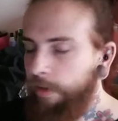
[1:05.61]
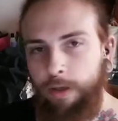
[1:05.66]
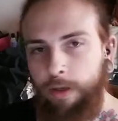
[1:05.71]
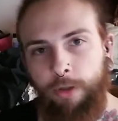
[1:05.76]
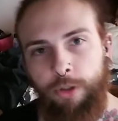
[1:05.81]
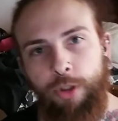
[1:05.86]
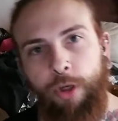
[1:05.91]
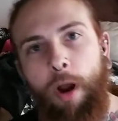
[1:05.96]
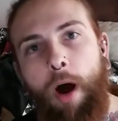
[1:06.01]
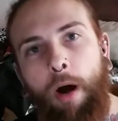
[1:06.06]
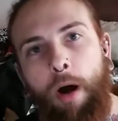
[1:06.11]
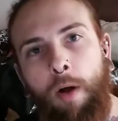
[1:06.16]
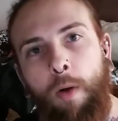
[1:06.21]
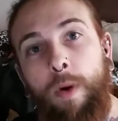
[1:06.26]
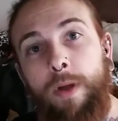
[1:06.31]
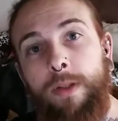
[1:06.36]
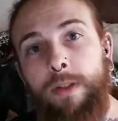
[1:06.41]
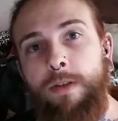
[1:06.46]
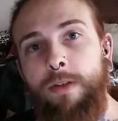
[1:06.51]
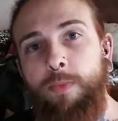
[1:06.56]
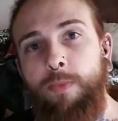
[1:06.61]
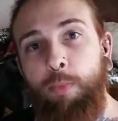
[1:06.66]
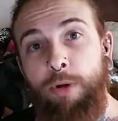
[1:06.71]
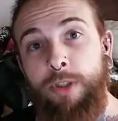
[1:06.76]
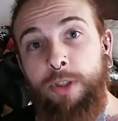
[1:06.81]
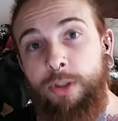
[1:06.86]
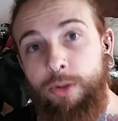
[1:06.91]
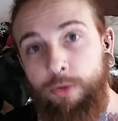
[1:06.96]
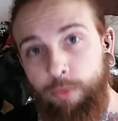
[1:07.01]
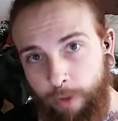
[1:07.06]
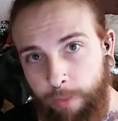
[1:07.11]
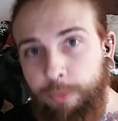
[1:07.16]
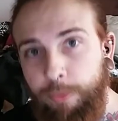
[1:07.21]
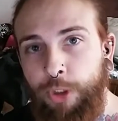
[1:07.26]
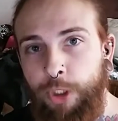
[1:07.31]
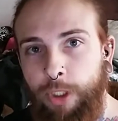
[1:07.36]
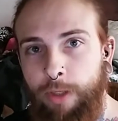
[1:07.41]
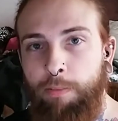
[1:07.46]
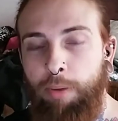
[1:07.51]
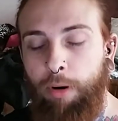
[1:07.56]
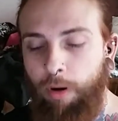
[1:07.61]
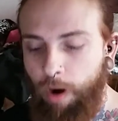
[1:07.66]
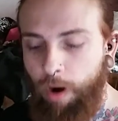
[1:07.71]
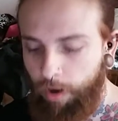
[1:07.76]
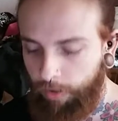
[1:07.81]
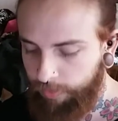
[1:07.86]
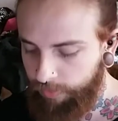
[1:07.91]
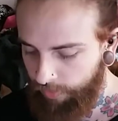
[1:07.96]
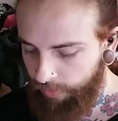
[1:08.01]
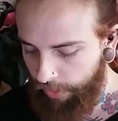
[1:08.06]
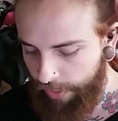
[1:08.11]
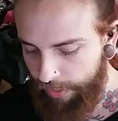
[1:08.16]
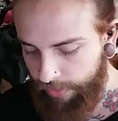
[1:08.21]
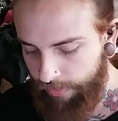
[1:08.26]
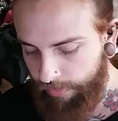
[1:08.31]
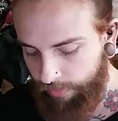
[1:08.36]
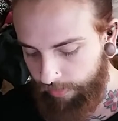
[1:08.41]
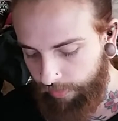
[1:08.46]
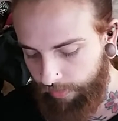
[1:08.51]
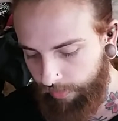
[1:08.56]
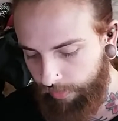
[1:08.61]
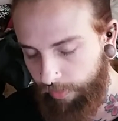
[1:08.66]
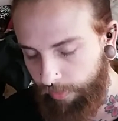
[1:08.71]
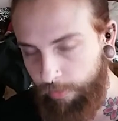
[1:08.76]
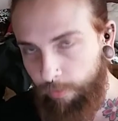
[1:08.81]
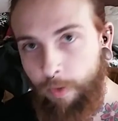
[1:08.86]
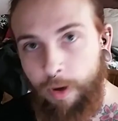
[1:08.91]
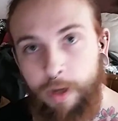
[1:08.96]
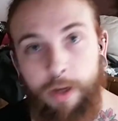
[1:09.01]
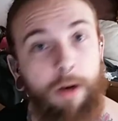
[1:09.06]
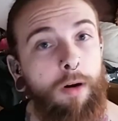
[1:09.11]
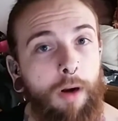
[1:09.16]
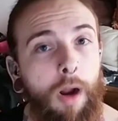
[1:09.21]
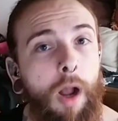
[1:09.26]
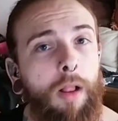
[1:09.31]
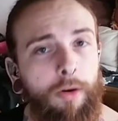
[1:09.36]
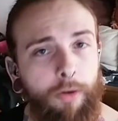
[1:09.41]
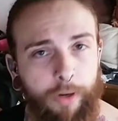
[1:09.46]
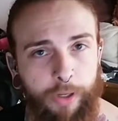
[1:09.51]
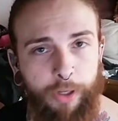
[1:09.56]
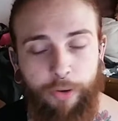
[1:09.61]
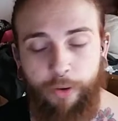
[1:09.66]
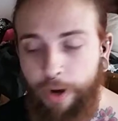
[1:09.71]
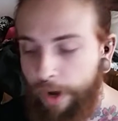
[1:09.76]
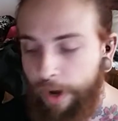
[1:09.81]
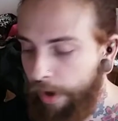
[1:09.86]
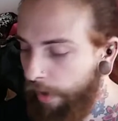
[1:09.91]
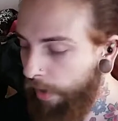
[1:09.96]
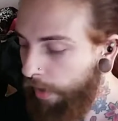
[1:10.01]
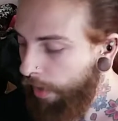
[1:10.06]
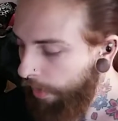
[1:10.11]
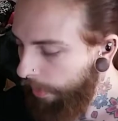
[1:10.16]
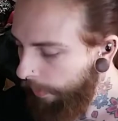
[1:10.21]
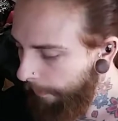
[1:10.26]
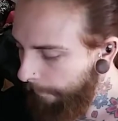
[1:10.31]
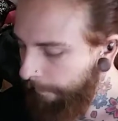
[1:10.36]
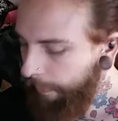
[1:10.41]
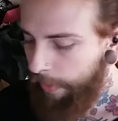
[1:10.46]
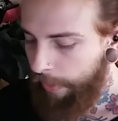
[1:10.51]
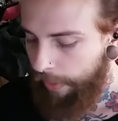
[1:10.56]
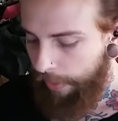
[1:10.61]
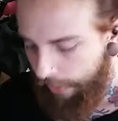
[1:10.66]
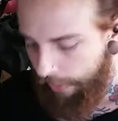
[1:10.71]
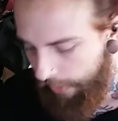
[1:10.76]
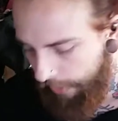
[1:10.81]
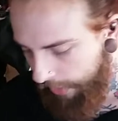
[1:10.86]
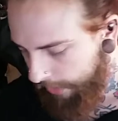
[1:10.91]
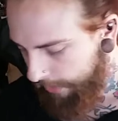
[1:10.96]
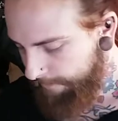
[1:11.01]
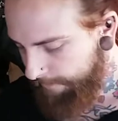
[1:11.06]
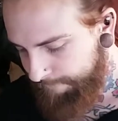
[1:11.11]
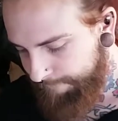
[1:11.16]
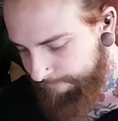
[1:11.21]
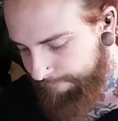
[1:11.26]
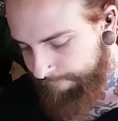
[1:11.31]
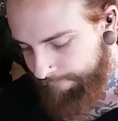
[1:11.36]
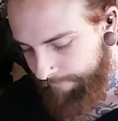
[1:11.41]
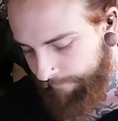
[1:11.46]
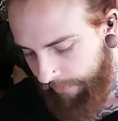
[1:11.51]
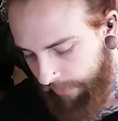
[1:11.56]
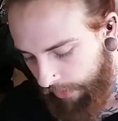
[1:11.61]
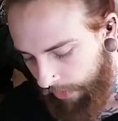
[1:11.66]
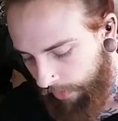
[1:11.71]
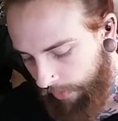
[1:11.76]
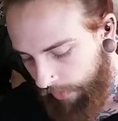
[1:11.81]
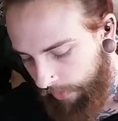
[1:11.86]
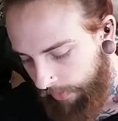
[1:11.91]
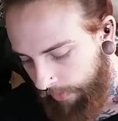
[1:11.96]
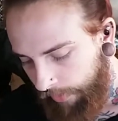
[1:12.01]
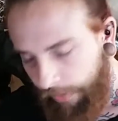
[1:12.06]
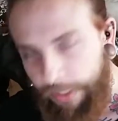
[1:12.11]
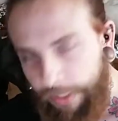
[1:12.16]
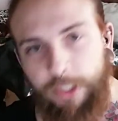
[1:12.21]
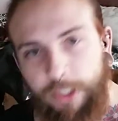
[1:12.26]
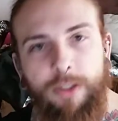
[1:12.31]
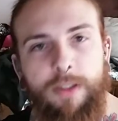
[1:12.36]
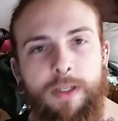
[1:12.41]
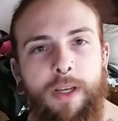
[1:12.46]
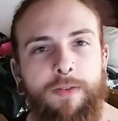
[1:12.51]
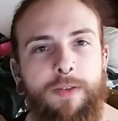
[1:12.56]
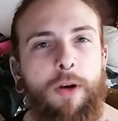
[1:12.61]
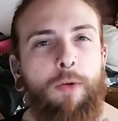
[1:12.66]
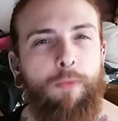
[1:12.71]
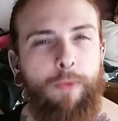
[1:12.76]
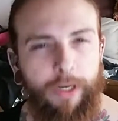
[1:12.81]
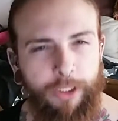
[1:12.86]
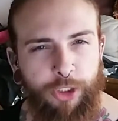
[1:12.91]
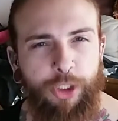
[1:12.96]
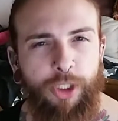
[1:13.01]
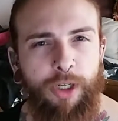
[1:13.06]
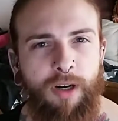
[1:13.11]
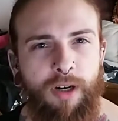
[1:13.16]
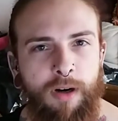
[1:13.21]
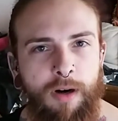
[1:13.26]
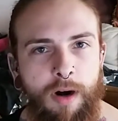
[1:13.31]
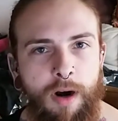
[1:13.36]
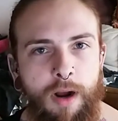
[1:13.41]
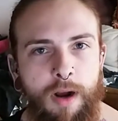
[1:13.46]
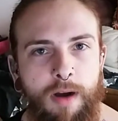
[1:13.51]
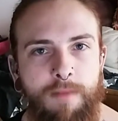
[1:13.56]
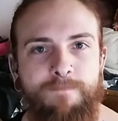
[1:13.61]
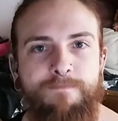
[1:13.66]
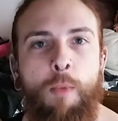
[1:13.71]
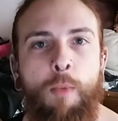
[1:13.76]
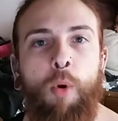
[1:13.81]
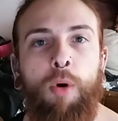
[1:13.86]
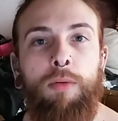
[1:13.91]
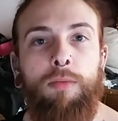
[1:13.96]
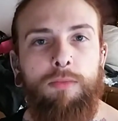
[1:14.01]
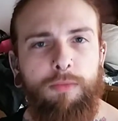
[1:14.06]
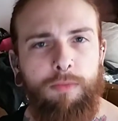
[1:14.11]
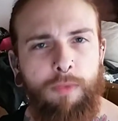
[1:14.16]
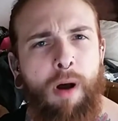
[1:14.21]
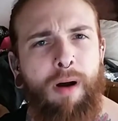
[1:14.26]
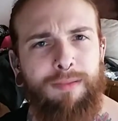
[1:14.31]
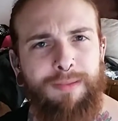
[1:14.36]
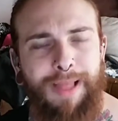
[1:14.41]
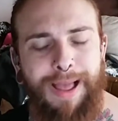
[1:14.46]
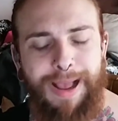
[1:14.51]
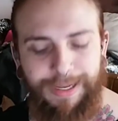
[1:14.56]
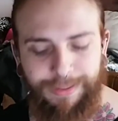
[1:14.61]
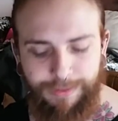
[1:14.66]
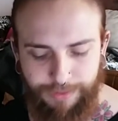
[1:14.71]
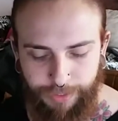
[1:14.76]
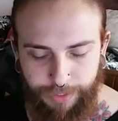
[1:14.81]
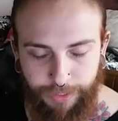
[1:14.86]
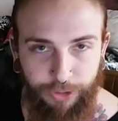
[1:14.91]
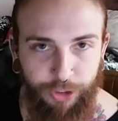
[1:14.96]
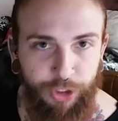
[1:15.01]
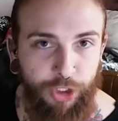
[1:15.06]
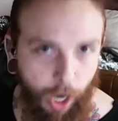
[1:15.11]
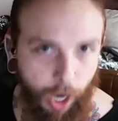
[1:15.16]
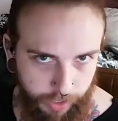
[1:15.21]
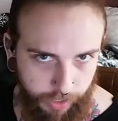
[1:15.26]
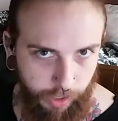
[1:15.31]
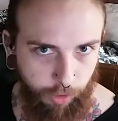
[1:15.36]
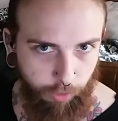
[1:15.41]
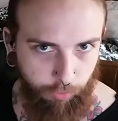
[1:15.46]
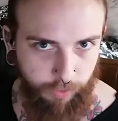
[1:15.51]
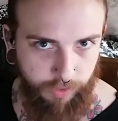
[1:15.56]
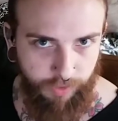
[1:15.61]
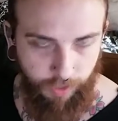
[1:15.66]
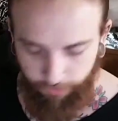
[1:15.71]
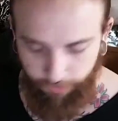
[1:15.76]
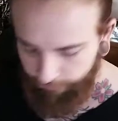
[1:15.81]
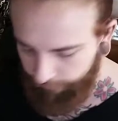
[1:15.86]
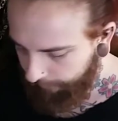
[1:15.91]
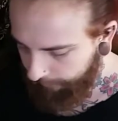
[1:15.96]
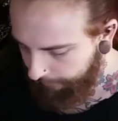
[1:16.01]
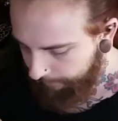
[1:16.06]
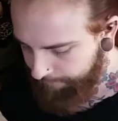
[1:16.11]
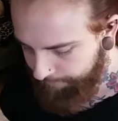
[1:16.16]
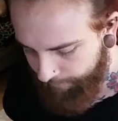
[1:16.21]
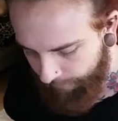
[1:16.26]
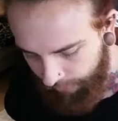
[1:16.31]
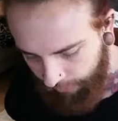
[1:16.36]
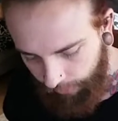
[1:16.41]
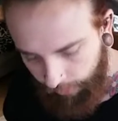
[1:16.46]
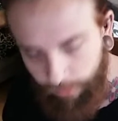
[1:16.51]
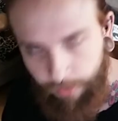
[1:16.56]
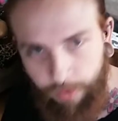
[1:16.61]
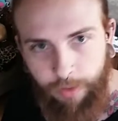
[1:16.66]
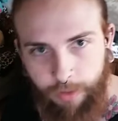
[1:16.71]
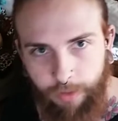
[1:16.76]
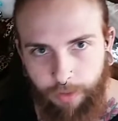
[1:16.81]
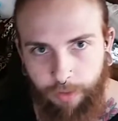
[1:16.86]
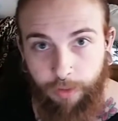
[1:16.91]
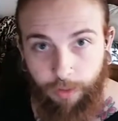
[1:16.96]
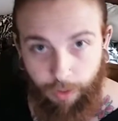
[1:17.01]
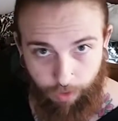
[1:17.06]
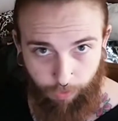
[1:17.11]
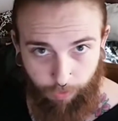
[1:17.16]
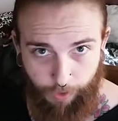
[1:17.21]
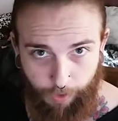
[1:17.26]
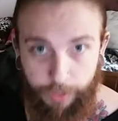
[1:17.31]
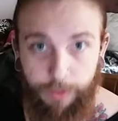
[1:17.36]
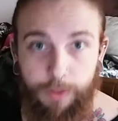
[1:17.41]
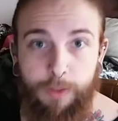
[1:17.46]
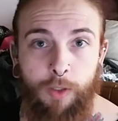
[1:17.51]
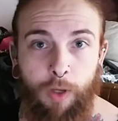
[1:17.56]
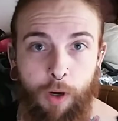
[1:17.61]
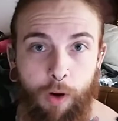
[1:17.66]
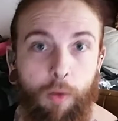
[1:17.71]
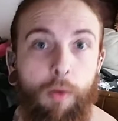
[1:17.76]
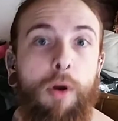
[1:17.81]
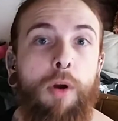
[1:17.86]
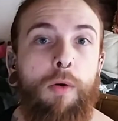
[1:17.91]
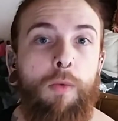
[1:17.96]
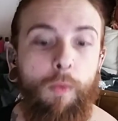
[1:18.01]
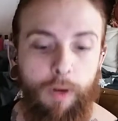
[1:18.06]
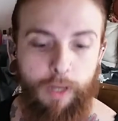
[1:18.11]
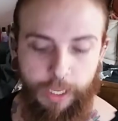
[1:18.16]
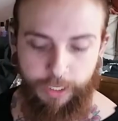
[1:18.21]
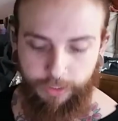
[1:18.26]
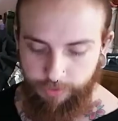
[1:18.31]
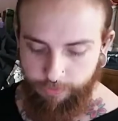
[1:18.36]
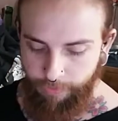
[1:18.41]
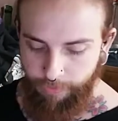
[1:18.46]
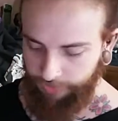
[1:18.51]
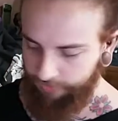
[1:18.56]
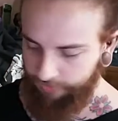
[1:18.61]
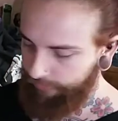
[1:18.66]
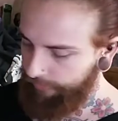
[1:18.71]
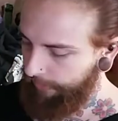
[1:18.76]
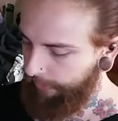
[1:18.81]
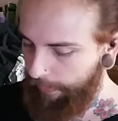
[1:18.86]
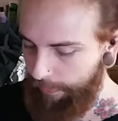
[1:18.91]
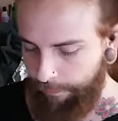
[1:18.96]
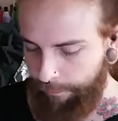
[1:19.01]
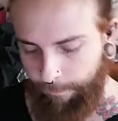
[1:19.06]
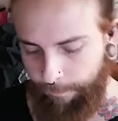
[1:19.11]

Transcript: You should always use prescription peroxide when you're coloring your hair. It, it just gives a richer, more long-lasting, shinier result. All right, so we'll get to mixing.